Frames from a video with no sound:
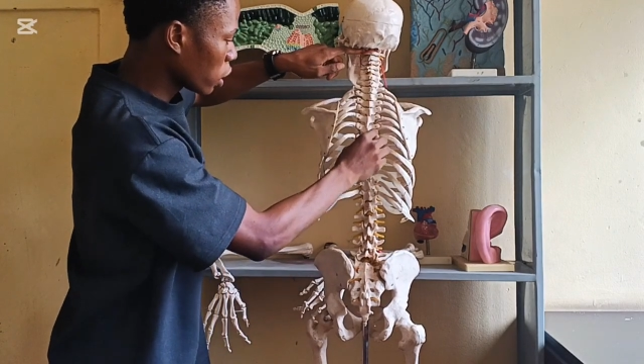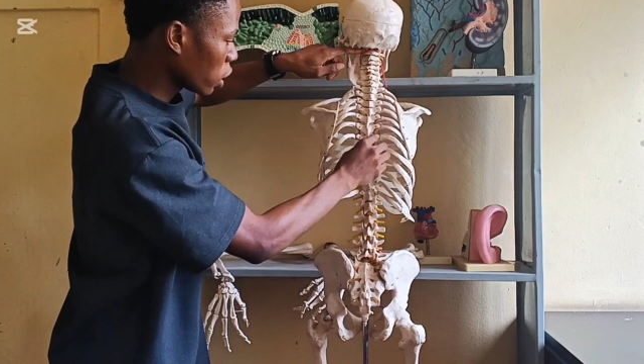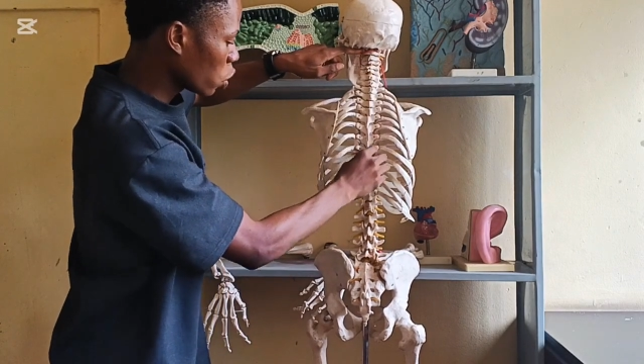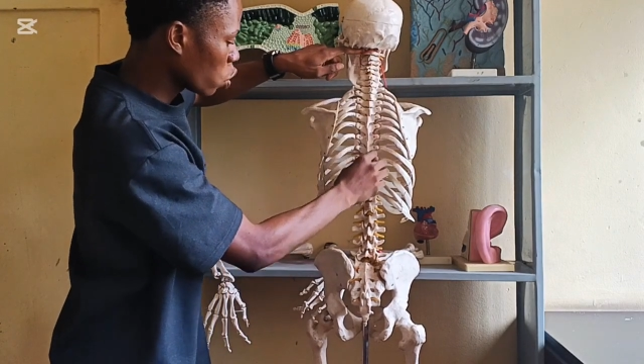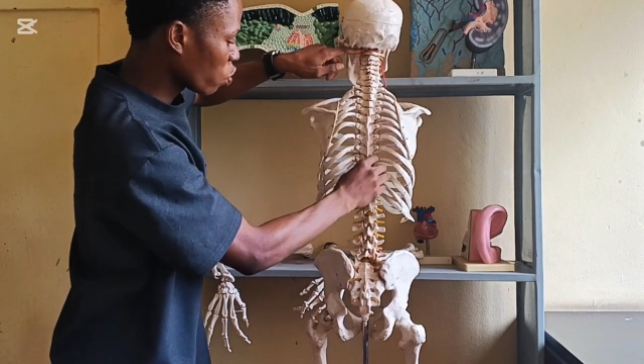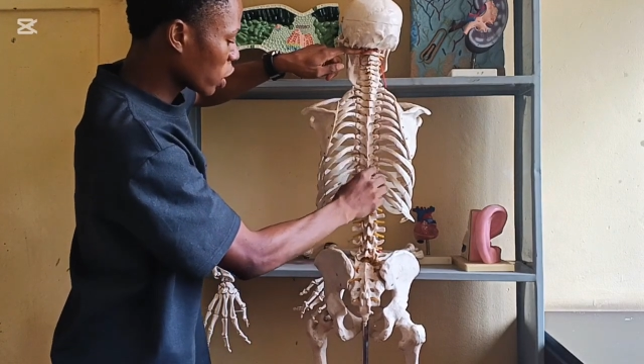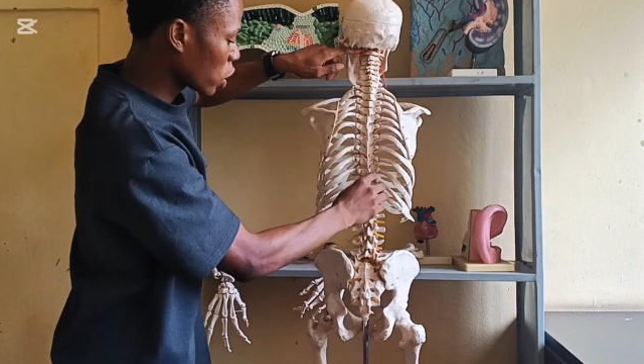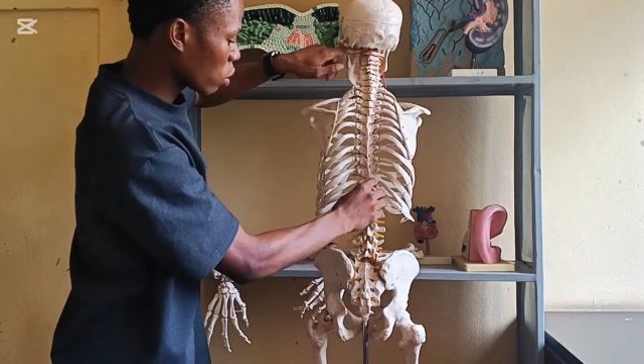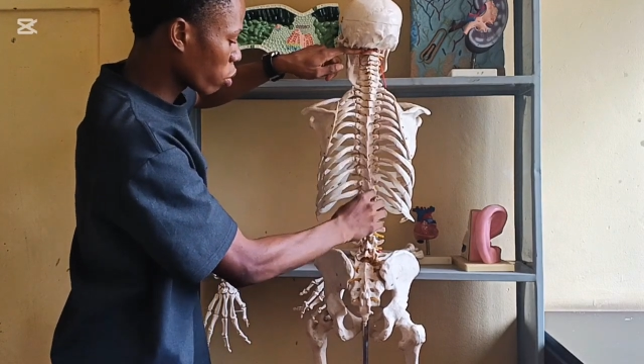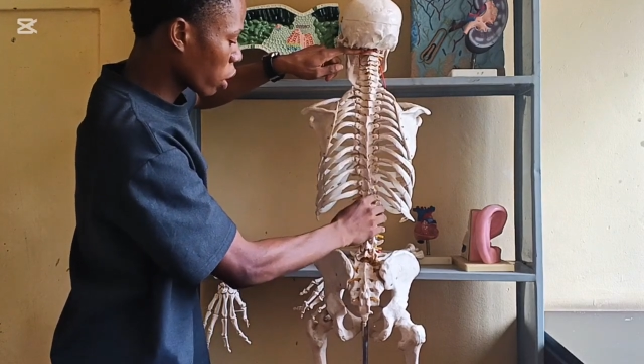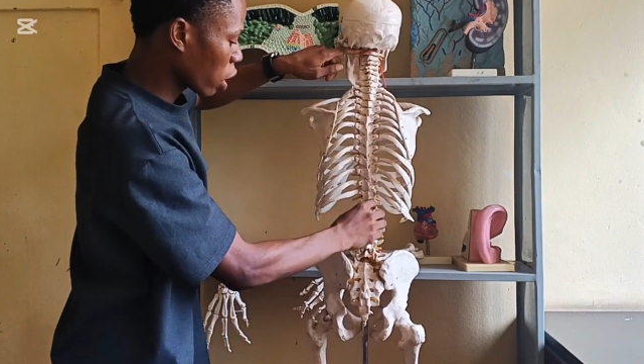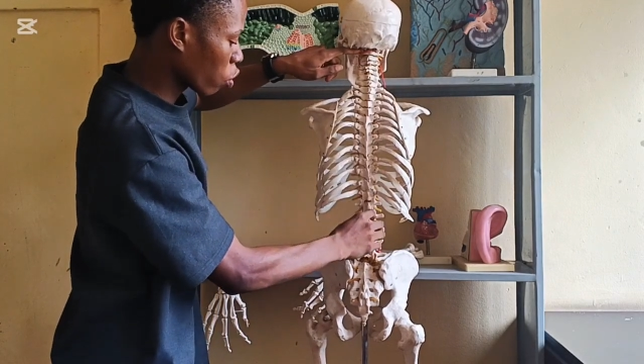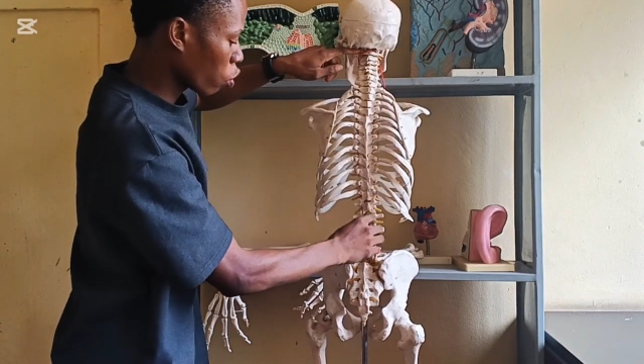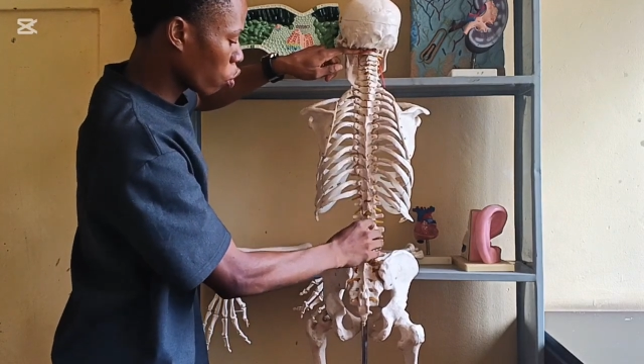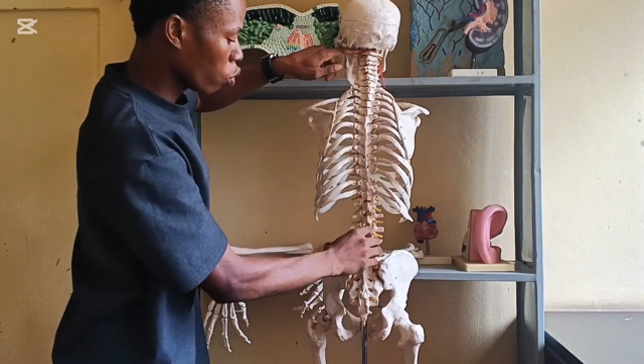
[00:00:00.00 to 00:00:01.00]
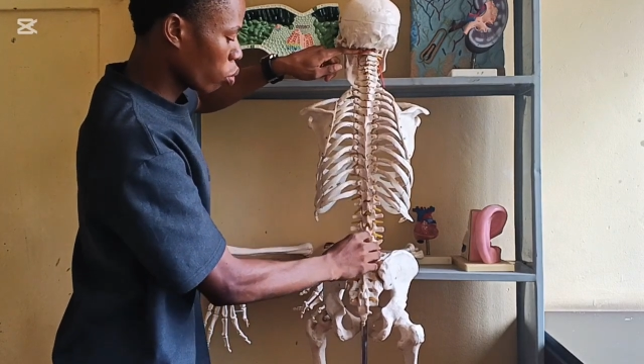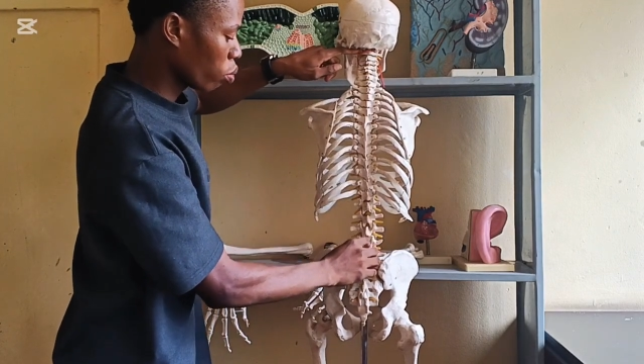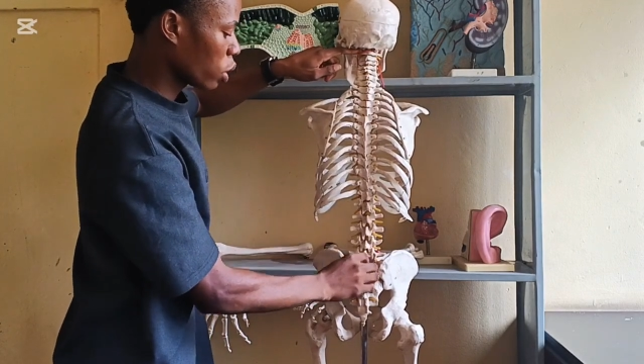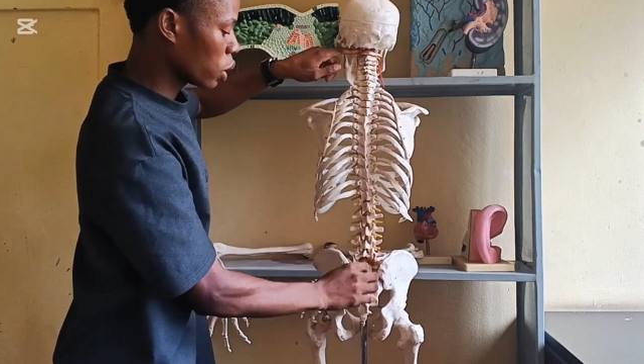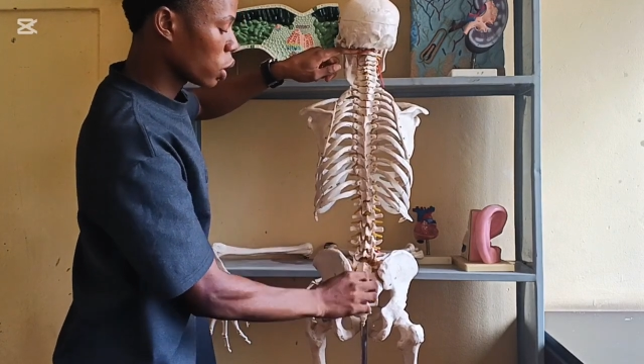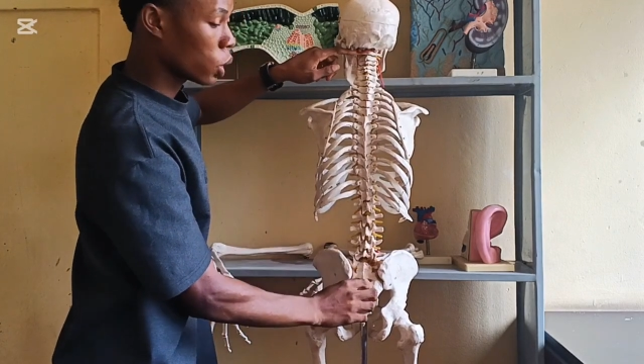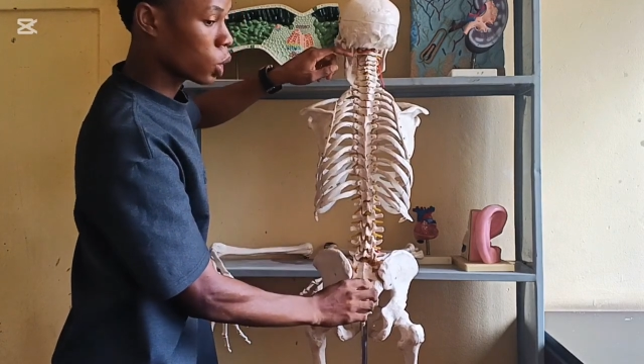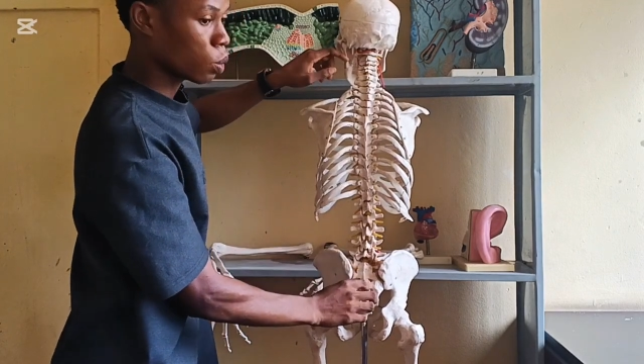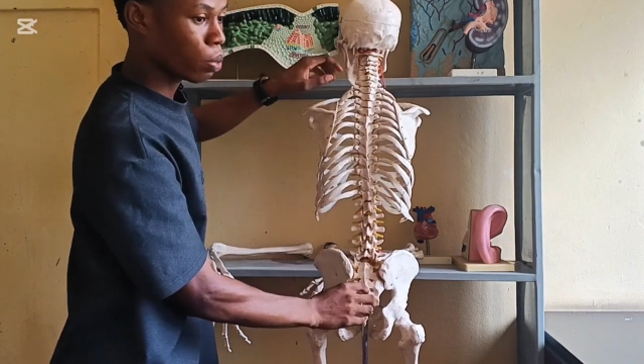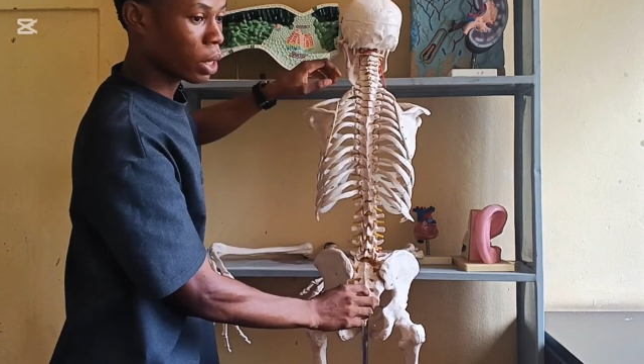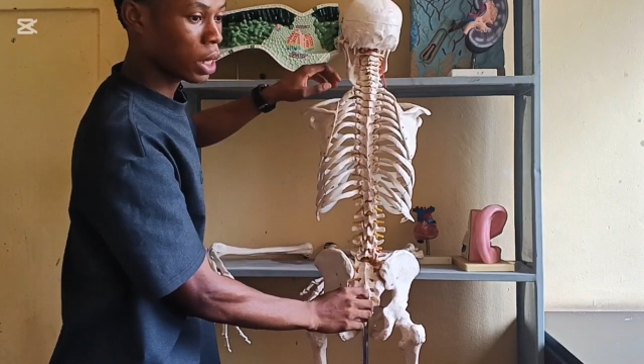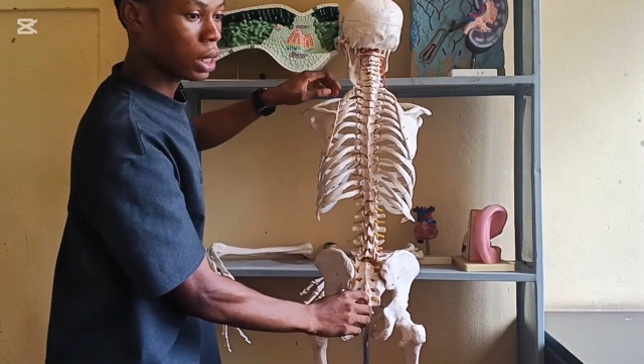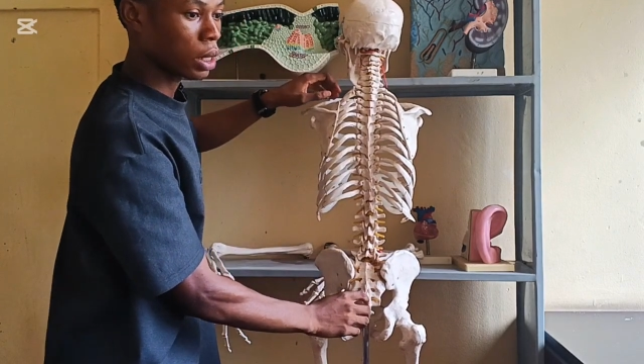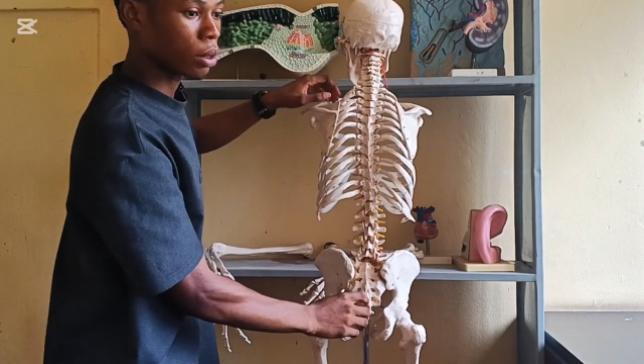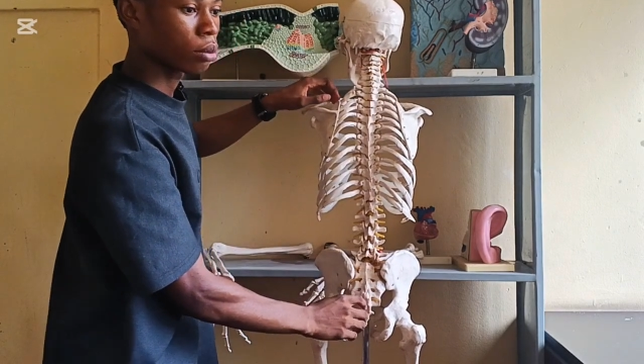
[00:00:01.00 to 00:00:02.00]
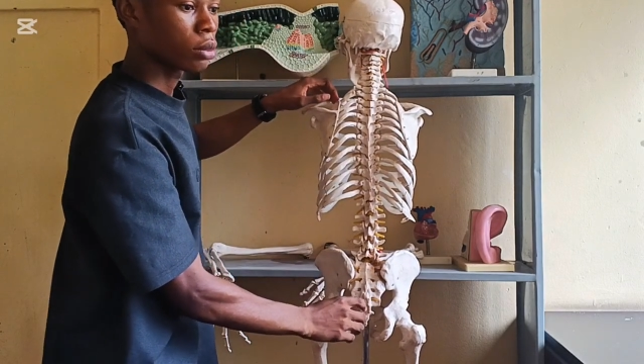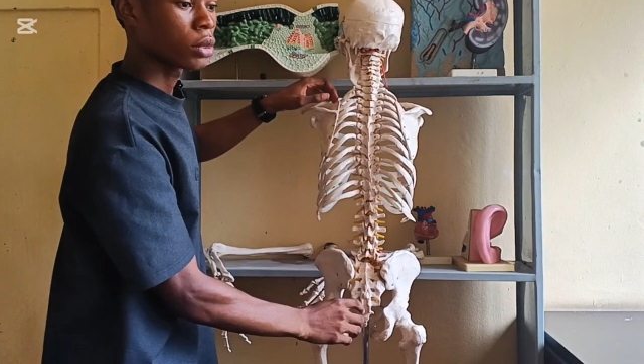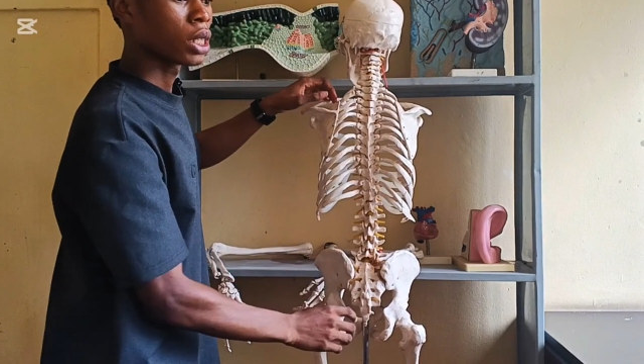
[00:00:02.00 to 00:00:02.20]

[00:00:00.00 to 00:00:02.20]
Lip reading: this vertebral column, is a spine.